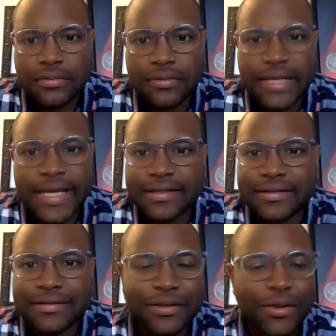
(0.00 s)
Like,
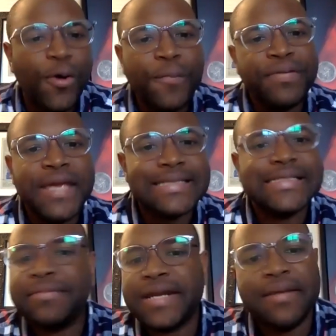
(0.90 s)
don't be
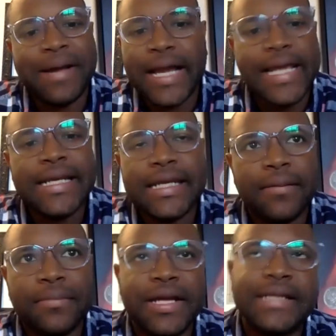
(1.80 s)
intimidated by any
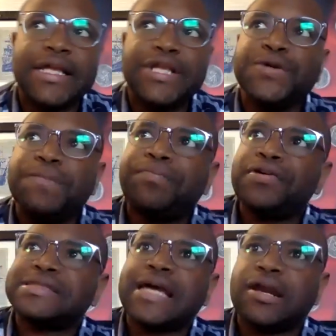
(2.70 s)
number. And then you
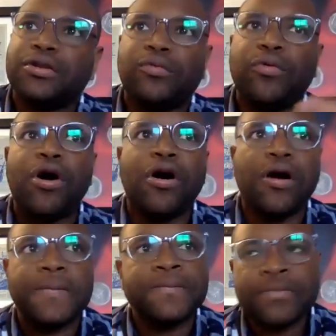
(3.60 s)
post that on the
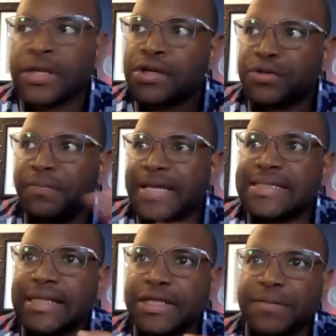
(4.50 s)
wall. So
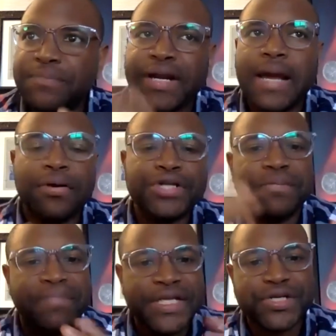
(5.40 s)
basically, you print out a bunch
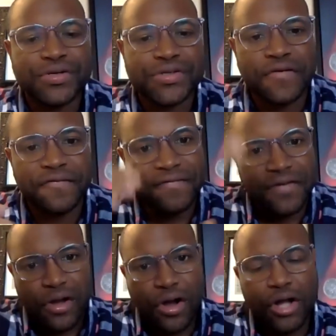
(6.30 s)
of pictures of
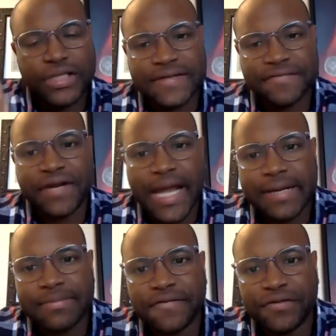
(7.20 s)
all the different
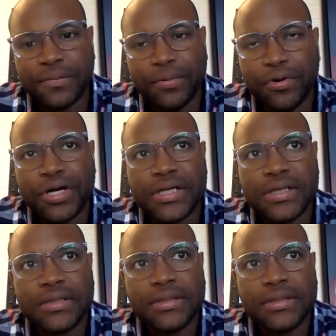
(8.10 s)
items of the board.